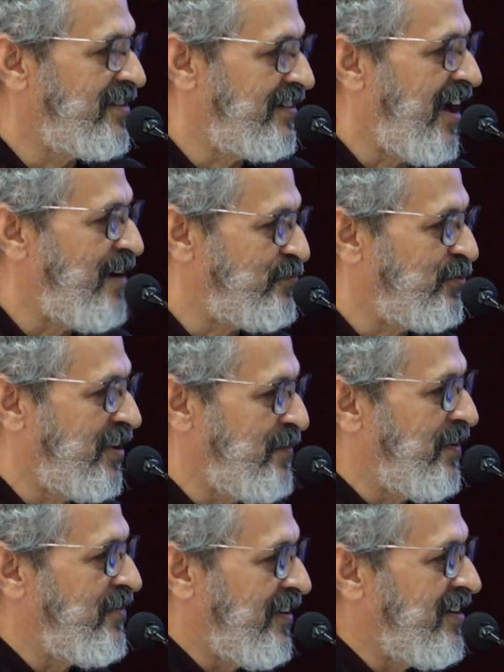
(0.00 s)
that I have to
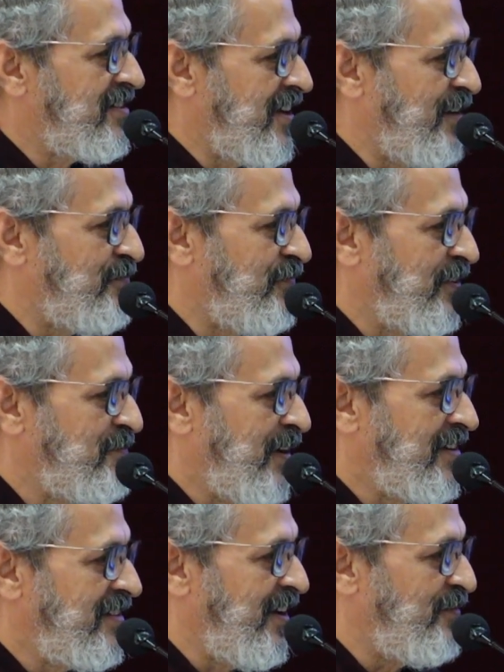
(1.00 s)
keep it very safe with
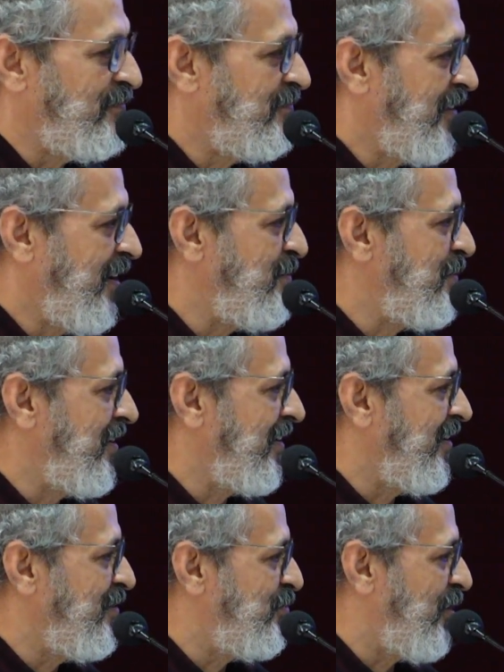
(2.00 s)
myself. Anybody can
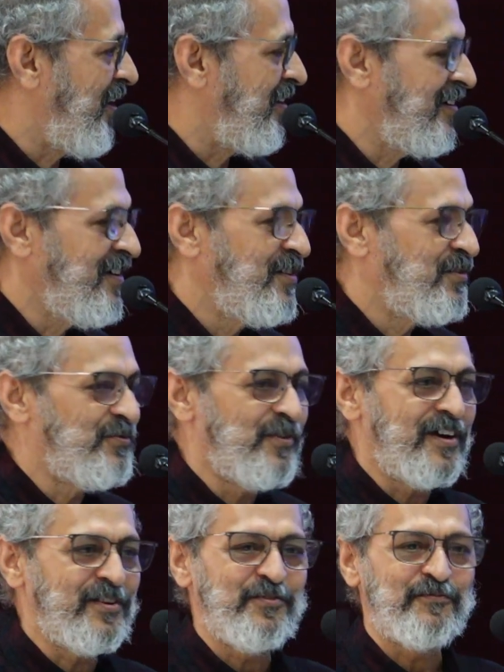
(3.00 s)
inquire, who
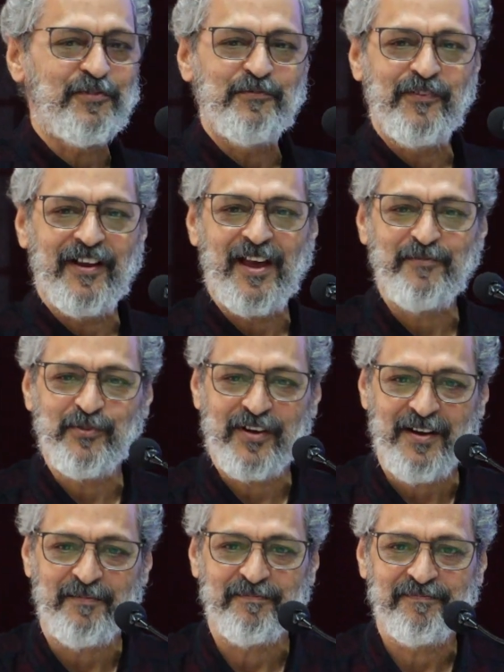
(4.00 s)
are you, from where have you
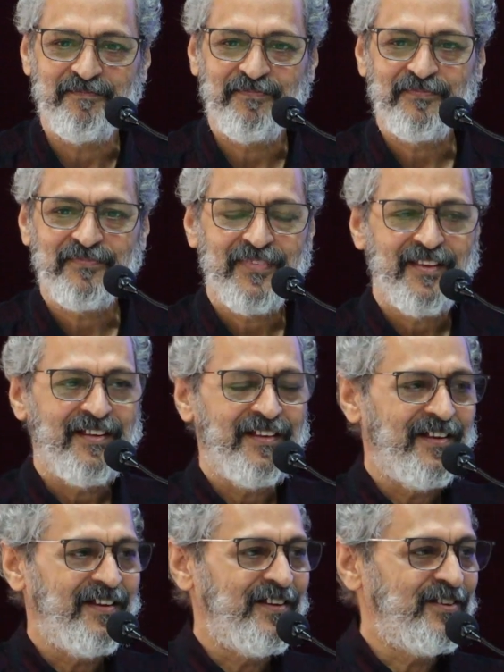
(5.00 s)
come?
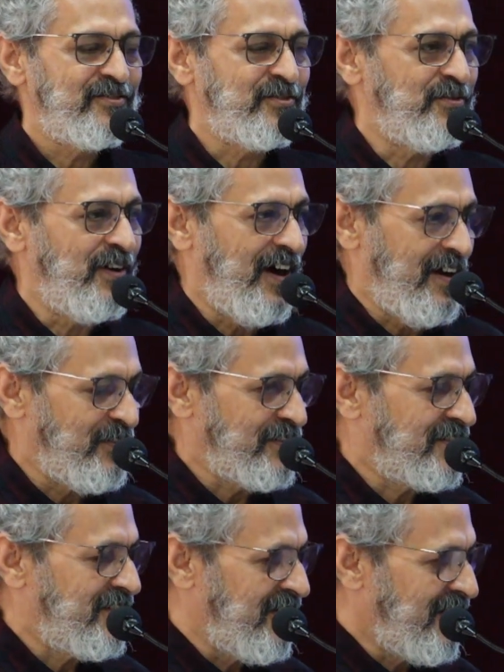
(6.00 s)
So I
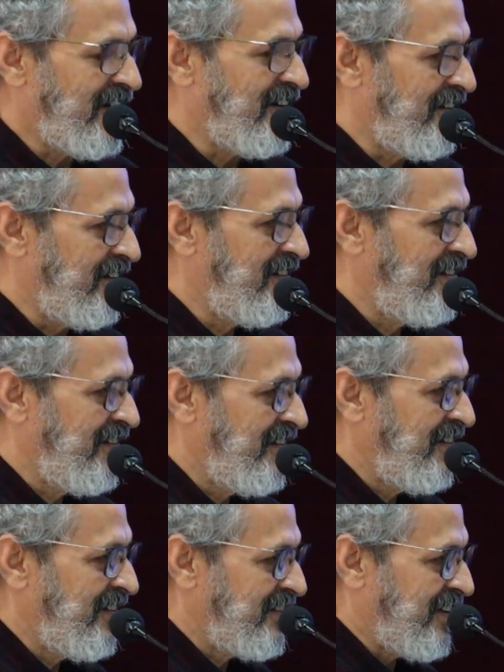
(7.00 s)
was little,
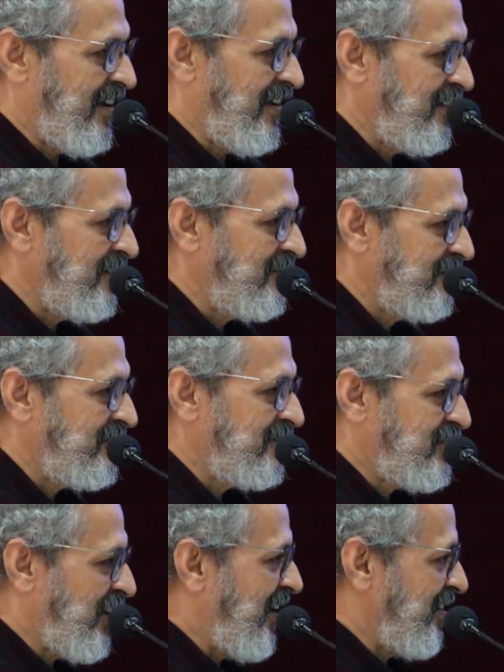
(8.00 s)
say,
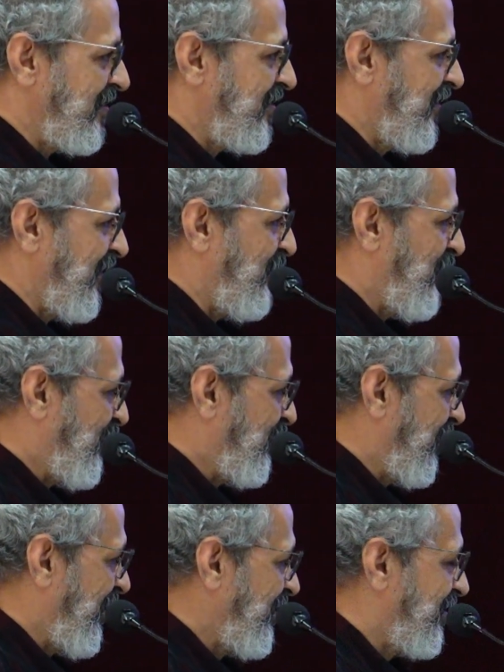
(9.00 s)
charged
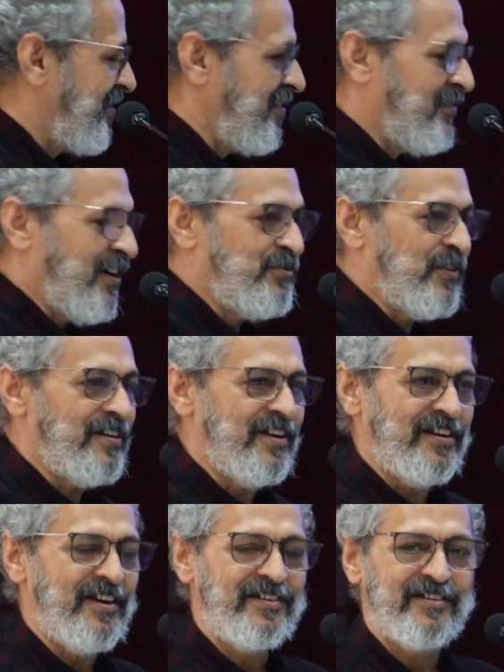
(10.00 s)
about this. Why do I
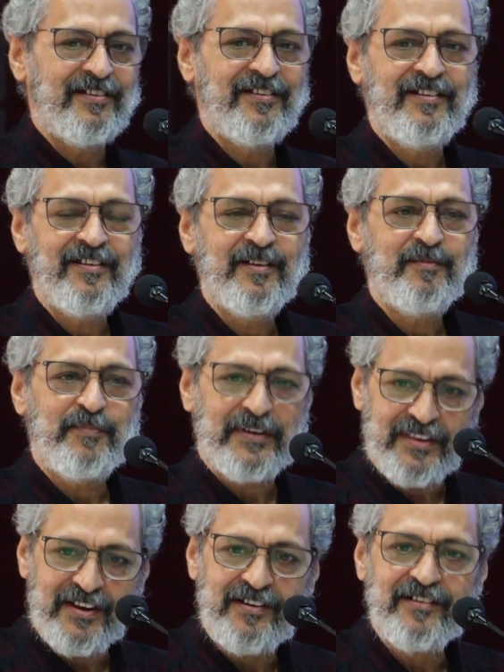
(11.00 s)
need it?
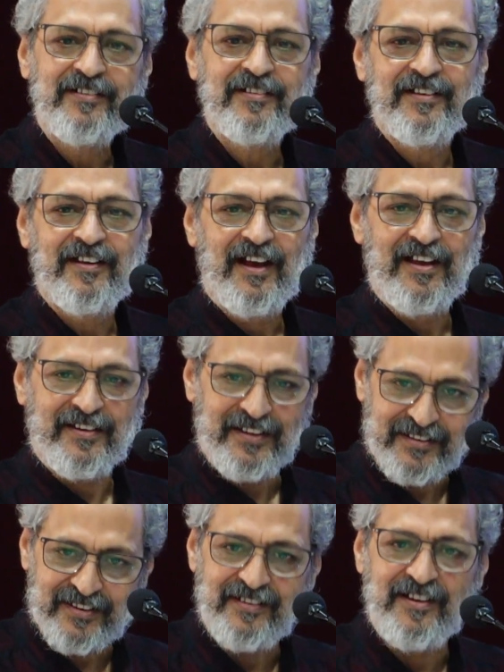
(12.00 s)
But then I
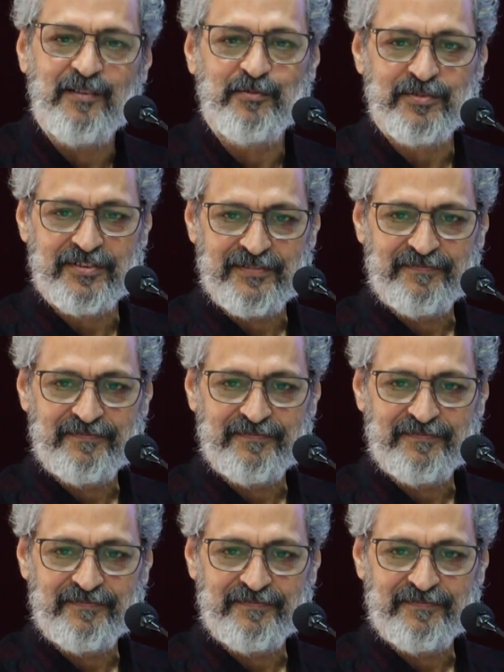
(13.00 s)
reasoned out.